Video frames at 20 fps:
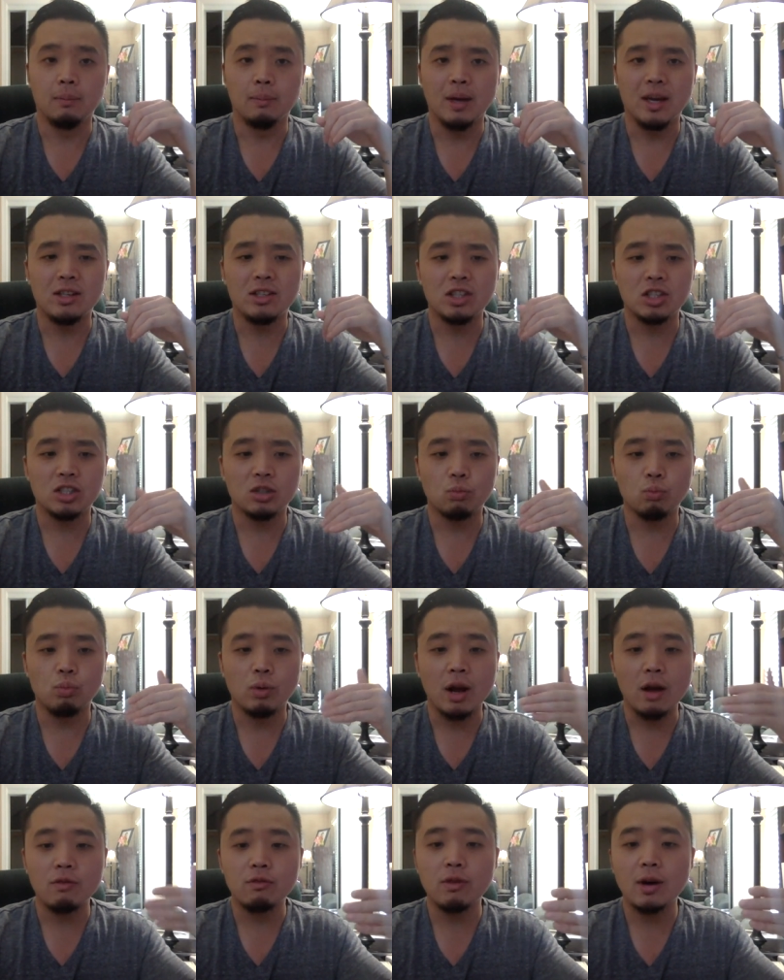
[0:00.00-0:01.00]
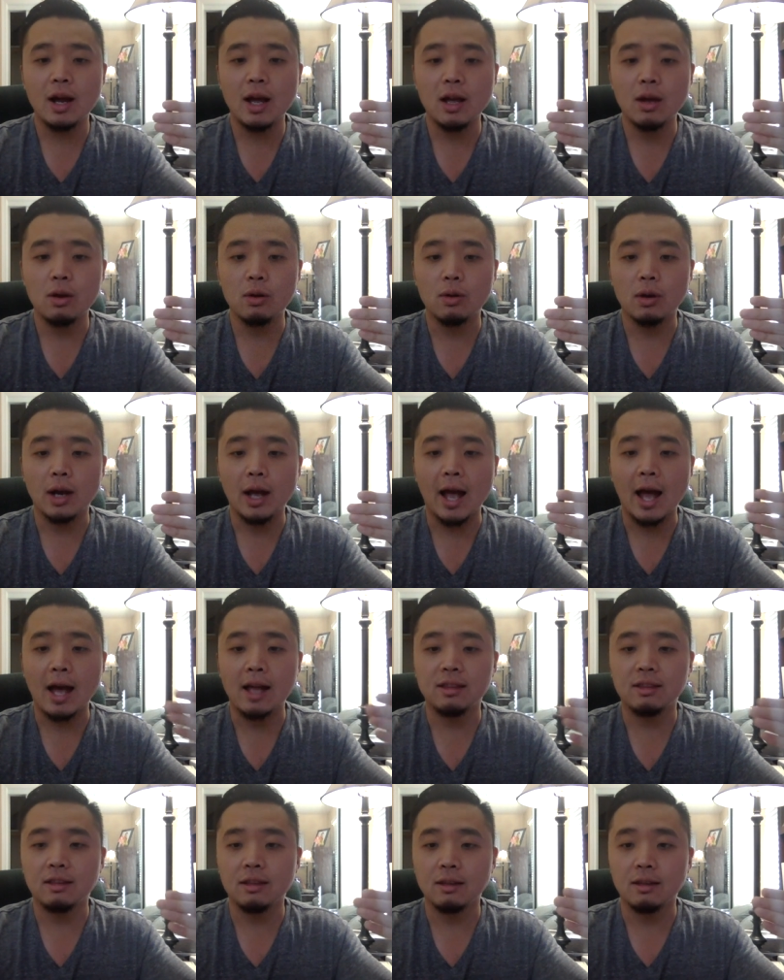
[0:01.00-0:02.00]
And just whenever I
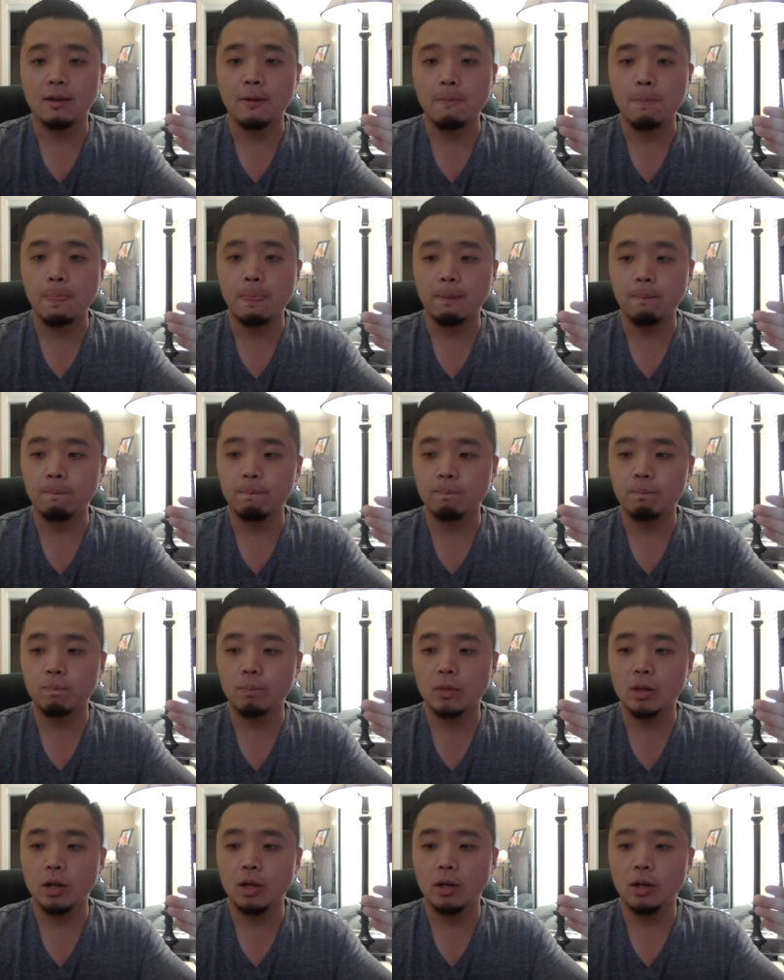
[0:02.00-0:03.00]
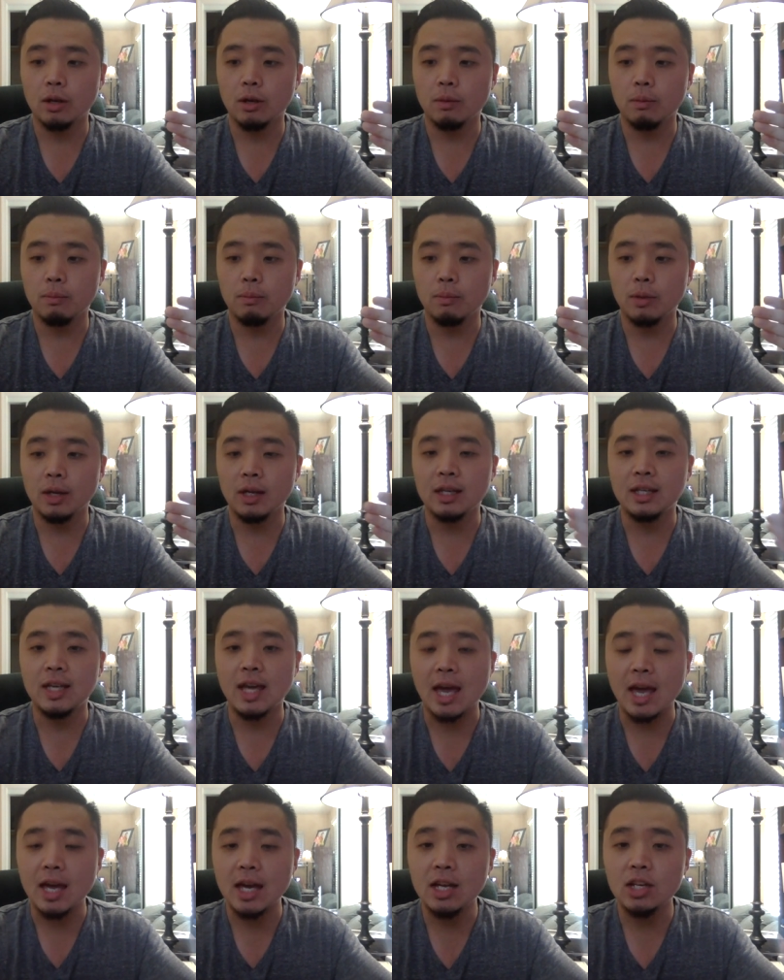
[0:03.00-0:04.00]
had to
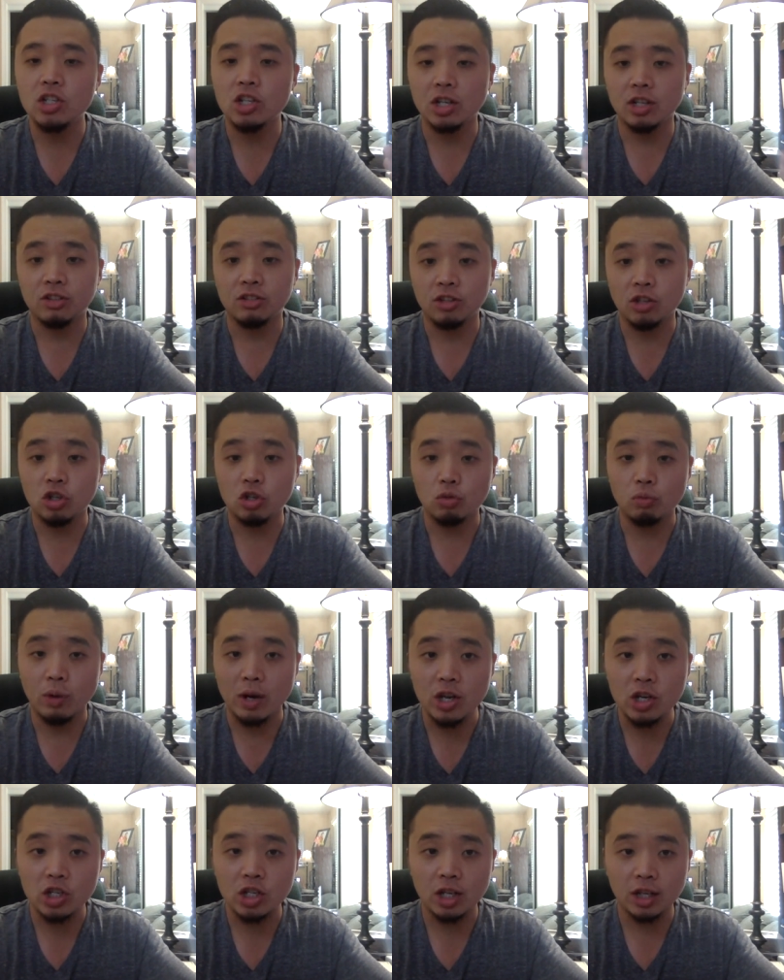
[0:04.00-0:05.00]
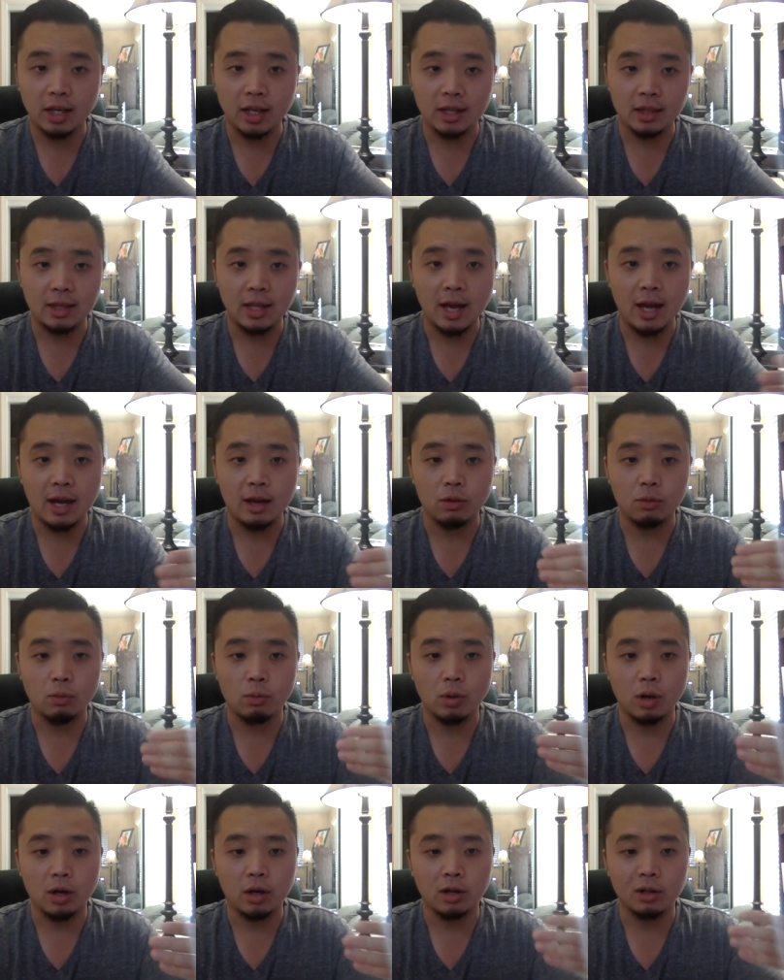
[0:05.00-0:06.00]
engage in a situation like that
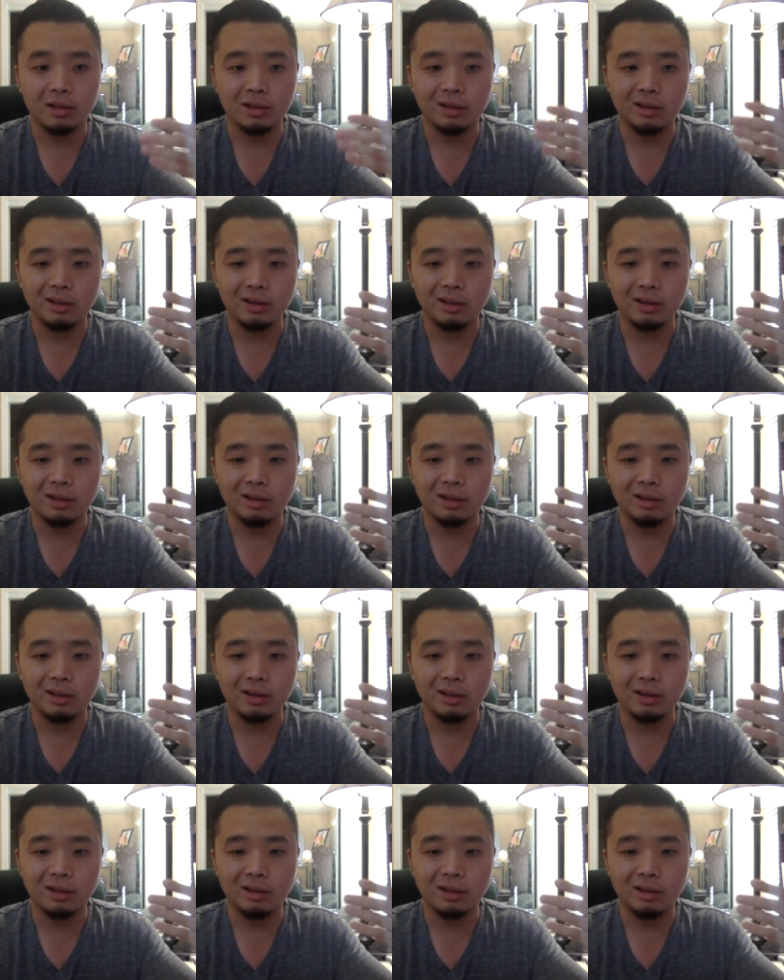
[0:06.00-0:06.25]
where it